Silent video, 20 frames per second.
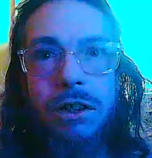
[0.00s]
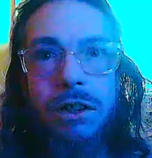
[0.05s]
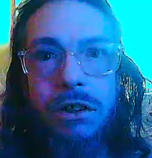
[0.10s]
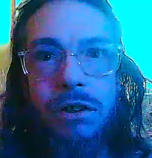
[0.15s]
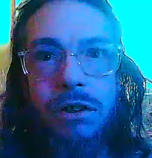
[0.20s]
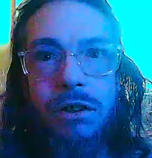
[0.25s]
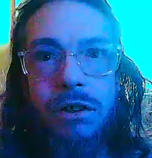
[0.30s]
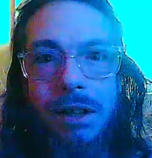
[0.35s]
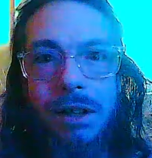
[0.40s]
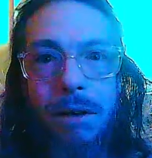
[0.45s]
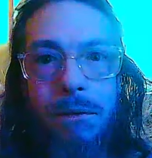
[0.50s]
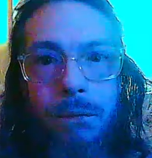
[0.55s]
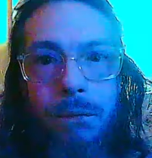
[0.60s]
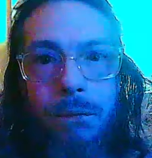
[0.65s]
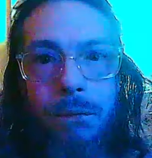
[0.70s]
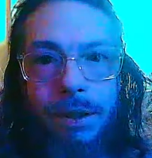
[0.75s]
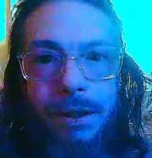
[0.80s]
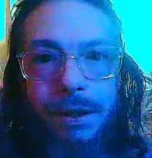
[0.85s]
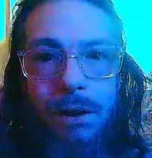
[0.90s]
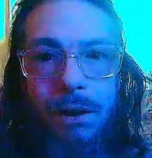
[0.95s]
You
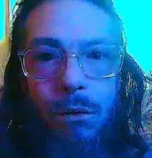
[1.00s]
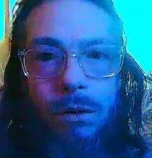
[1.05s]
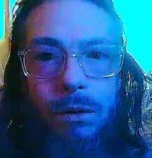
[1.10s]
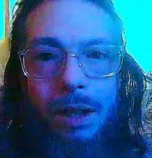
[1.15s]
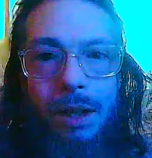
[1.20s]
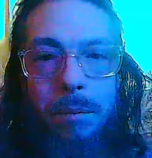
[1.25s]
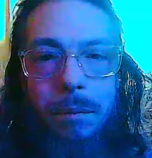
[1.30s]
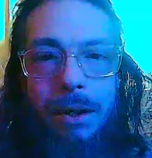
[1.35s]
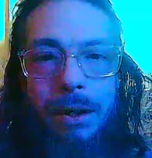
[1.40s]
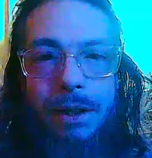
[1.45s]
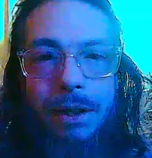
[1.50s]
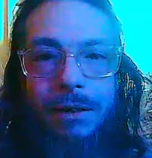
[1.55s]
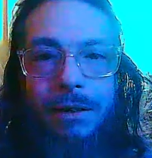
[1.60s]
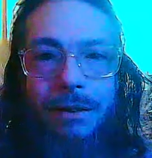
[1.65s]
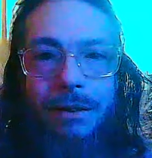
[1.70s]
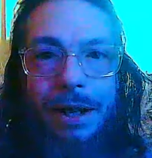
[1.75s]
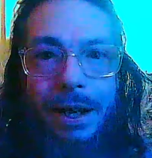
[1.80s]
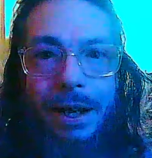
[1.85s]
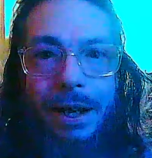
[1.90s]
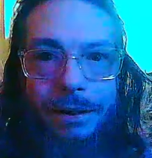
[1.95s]
definitely know what I mean on
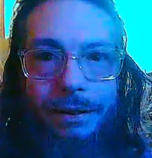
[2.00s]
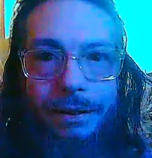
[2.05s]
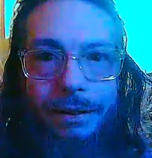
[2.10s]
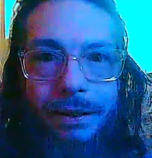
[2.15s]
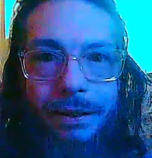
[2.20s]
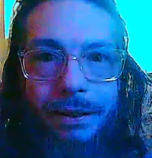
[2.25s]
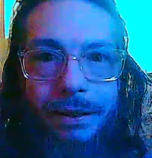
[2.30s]
that.